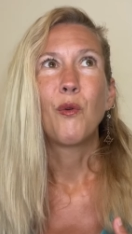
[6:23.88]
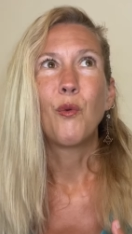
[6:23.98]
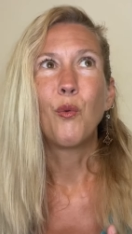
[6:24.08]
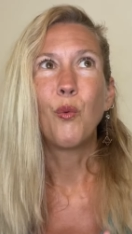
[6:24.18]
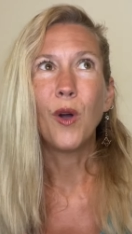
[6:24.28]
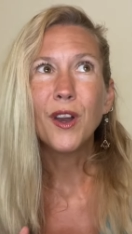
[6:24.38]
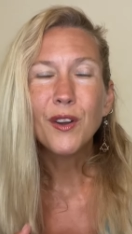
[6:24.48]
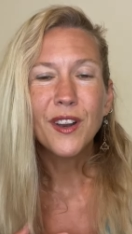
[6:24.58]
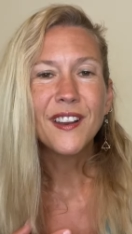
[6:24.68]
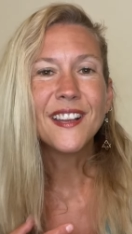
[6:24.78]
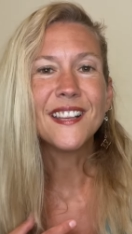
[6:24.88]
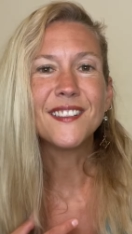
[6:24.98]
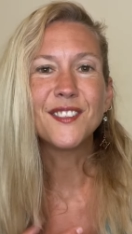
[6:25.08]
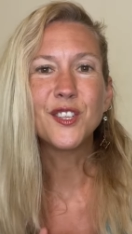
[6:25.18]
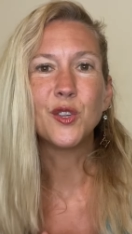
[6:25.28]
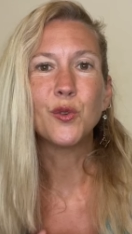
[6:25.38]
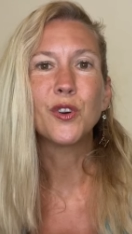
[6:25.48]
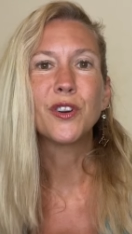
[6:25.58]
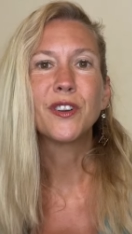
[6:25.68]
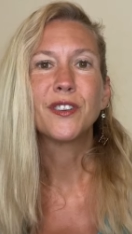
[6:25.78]
what is
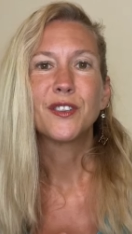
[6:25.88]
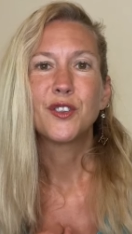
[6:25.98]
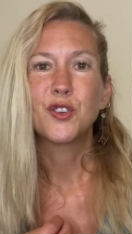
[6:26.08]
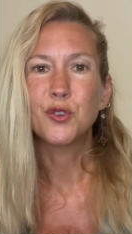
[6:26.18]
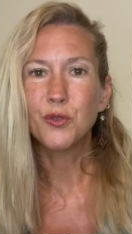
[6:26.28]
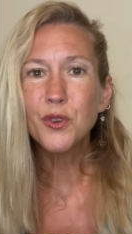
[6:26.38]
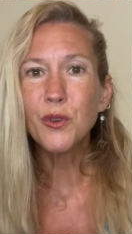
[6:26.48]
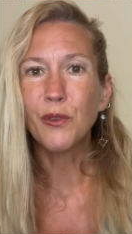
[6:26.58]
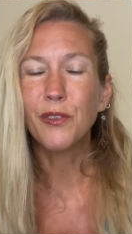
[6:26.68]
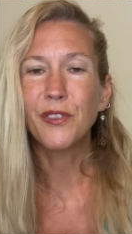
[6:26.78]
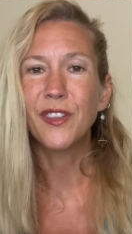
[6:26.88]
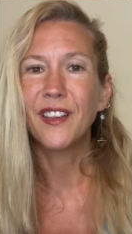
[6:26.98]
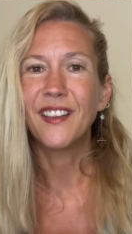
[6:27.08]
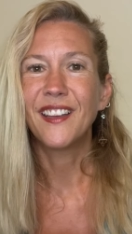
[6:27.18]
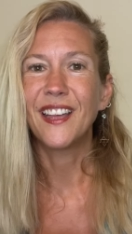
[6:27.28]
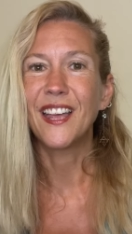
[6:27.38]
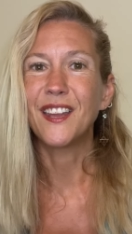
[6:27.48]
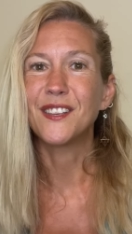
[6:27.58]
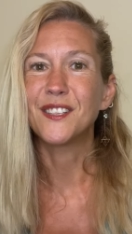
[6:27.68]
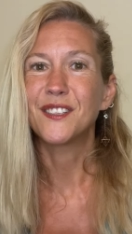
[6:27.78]
your truth
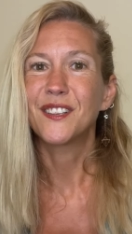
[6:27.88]
and